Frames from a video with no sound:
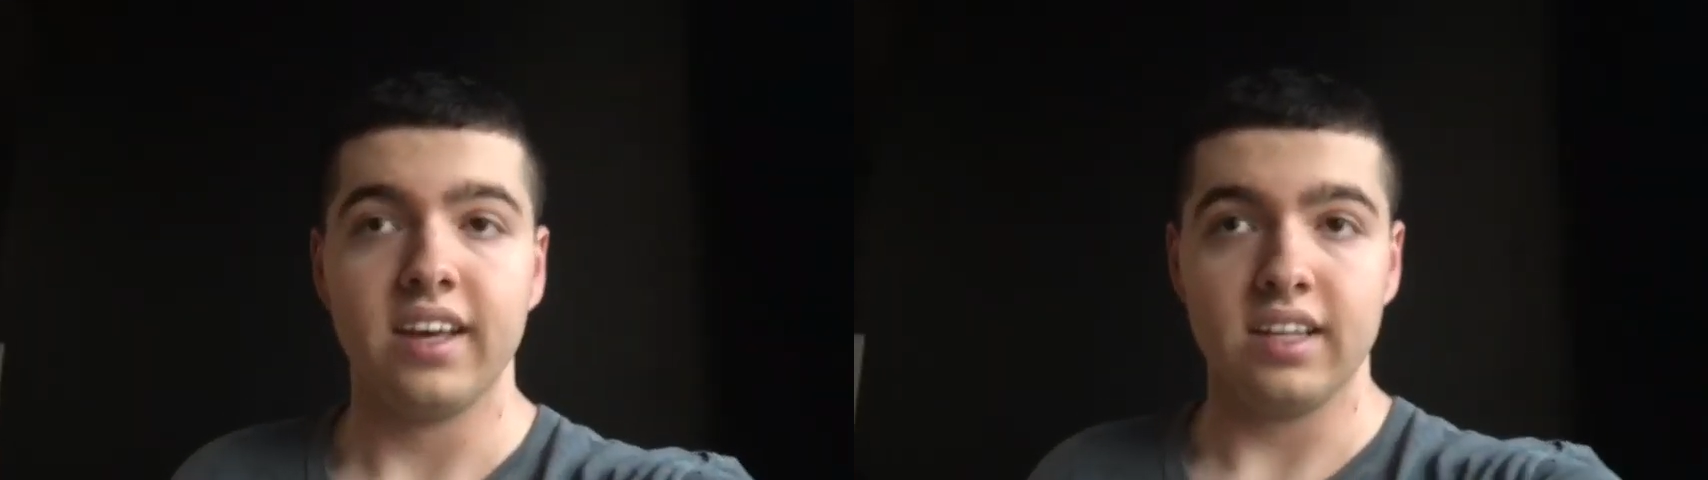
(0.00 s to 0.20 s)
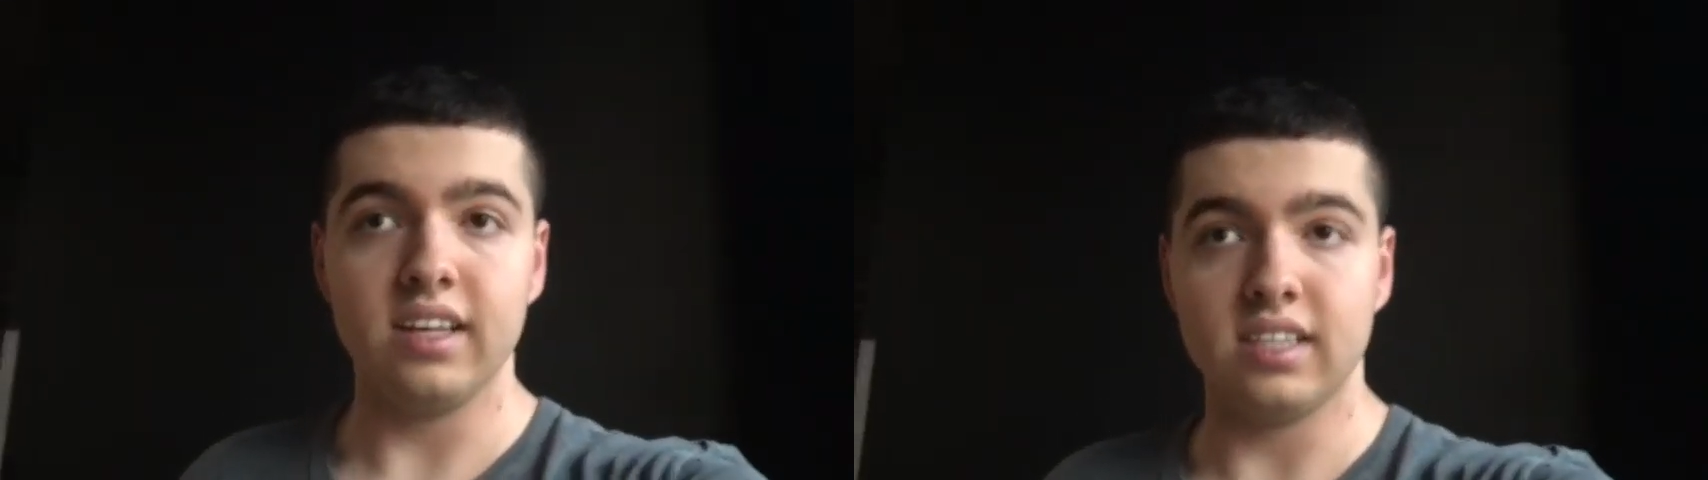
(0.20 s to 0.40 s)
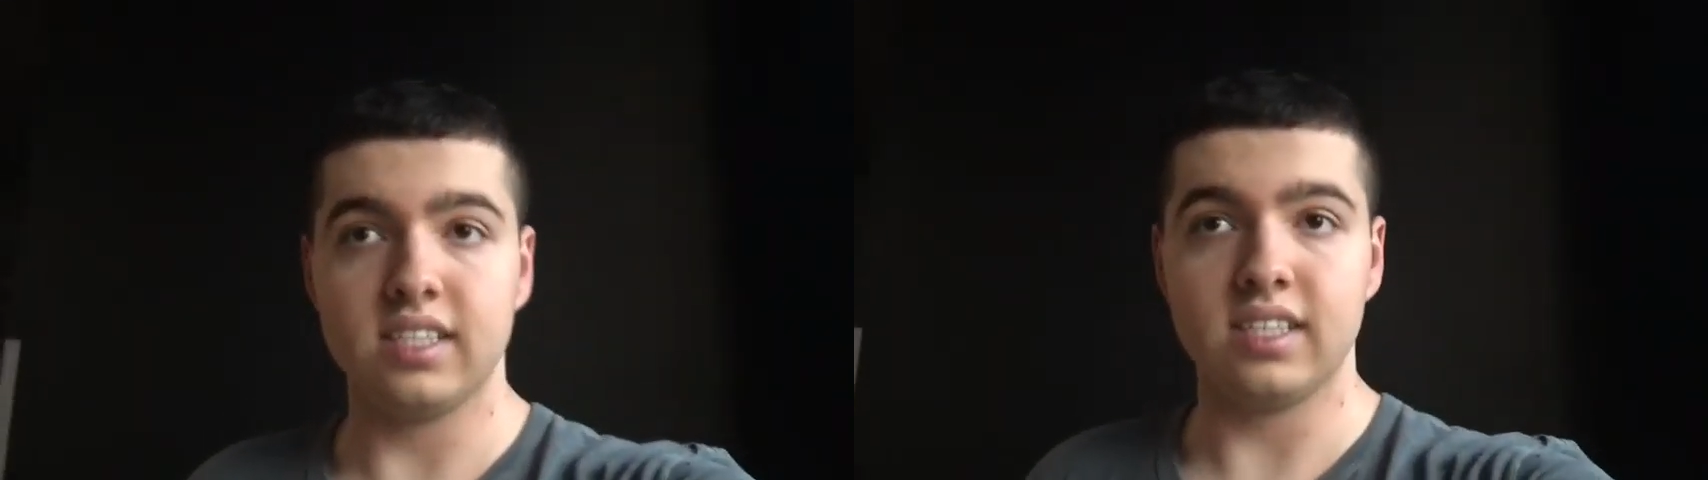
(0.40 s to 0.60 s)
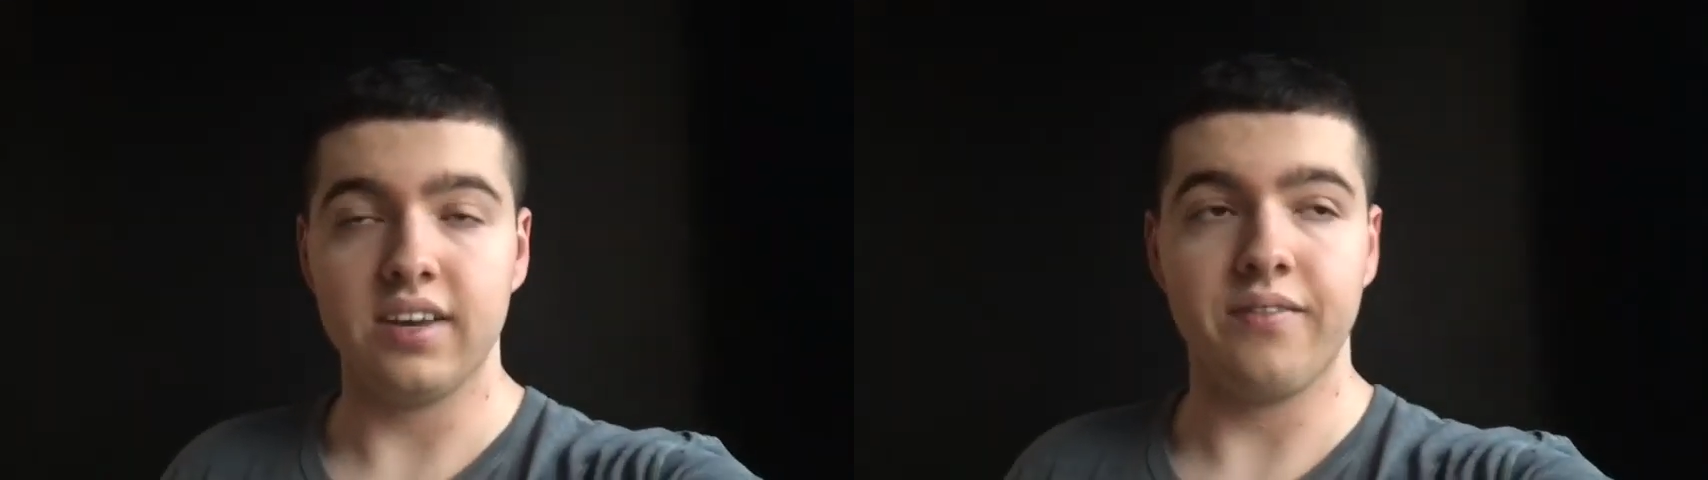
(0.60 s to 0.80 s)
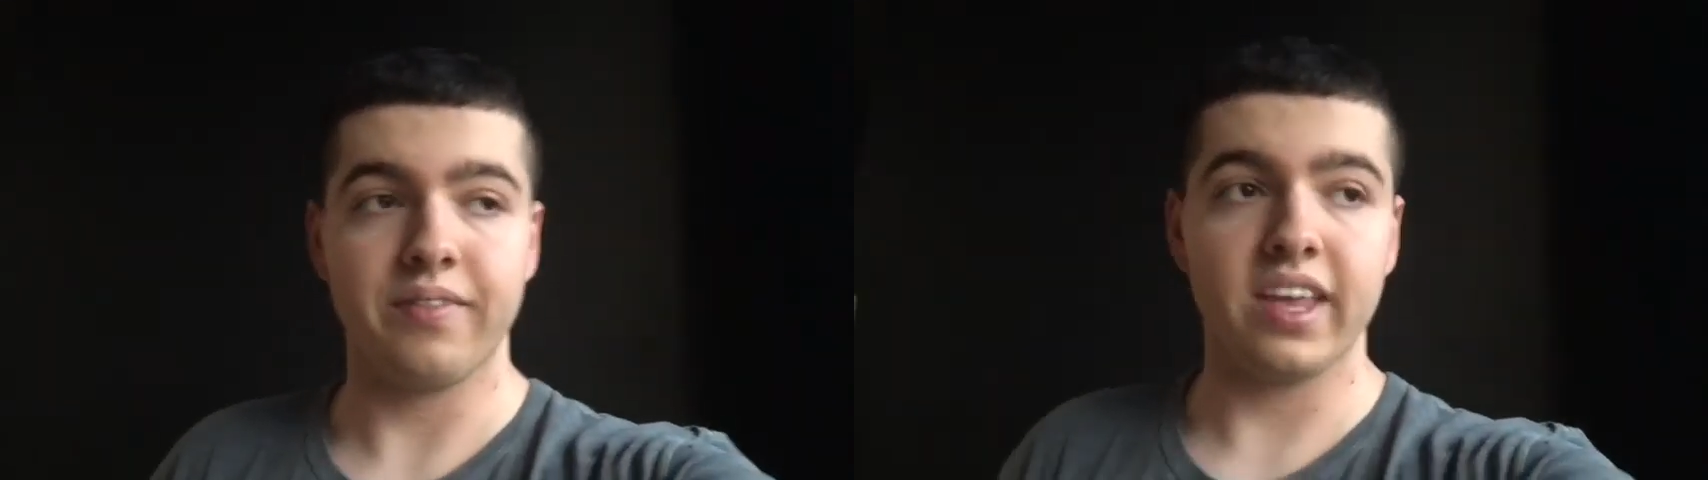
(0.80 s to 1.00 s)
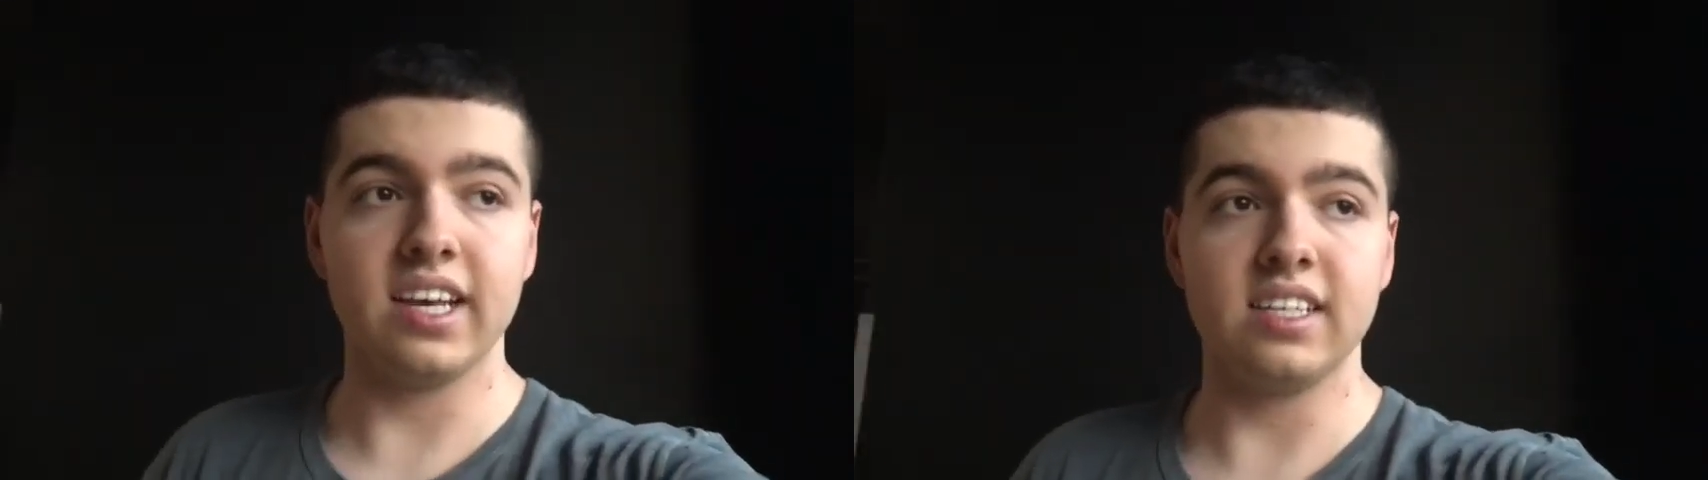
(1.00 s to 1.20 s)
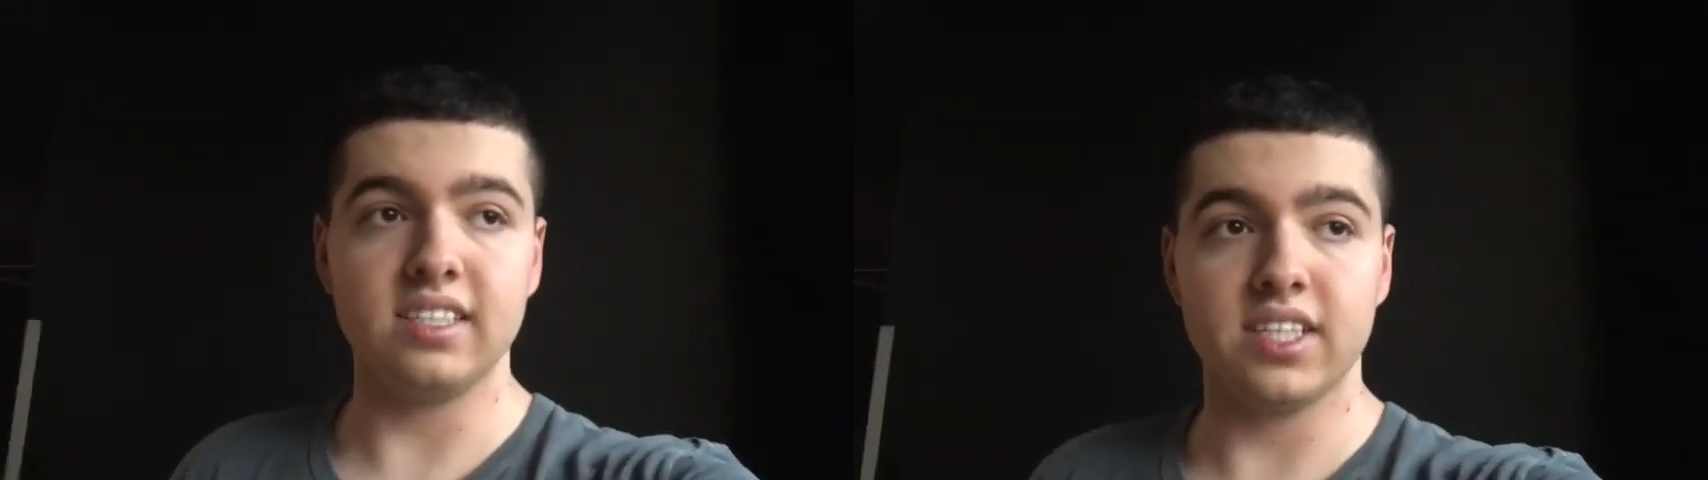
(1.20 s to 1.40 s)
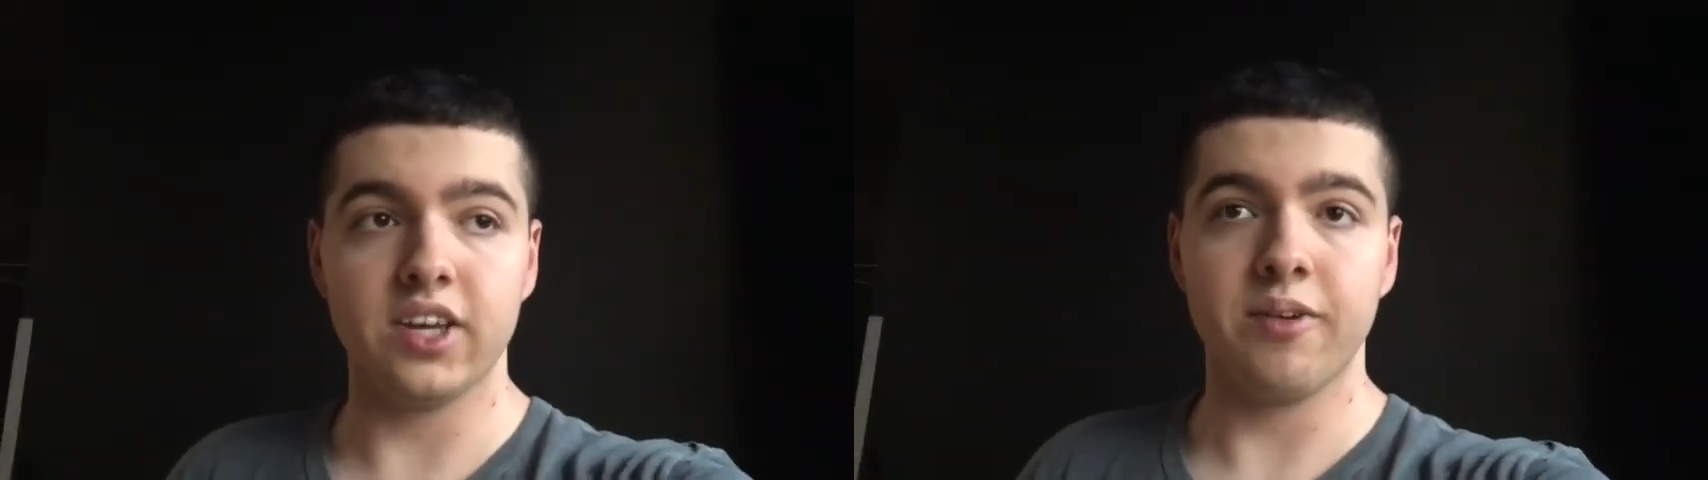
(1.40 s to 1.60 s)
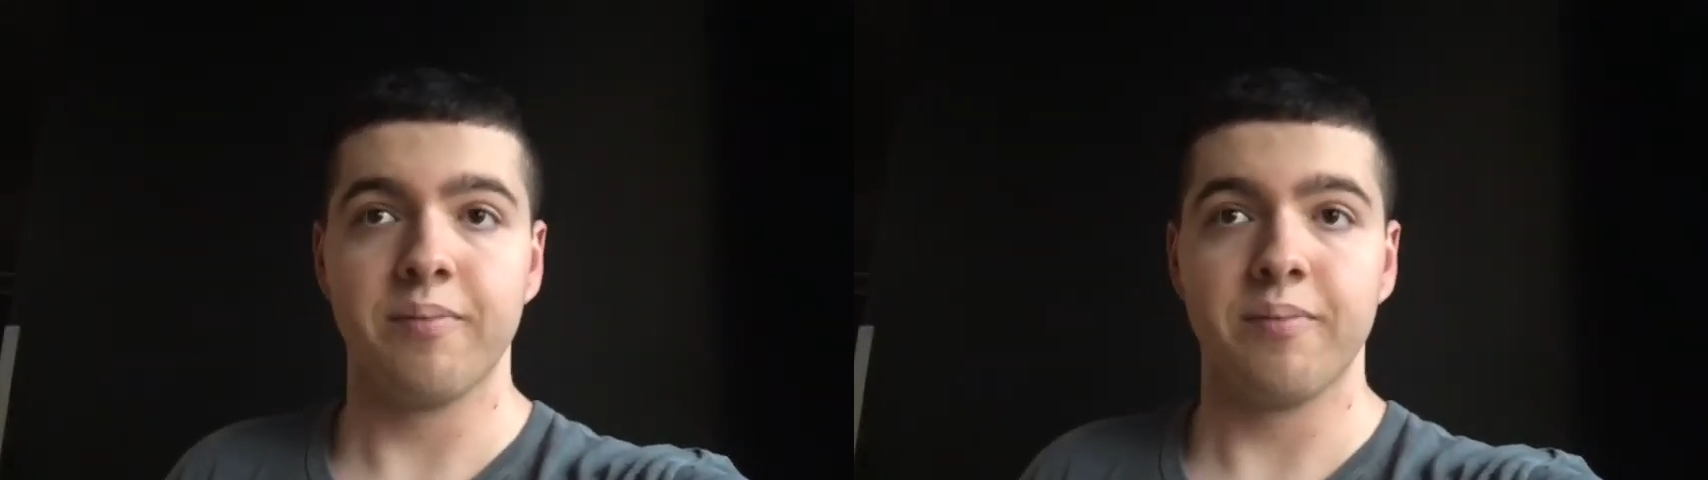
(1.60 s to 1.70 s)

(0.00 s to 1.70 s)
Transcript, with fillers: this is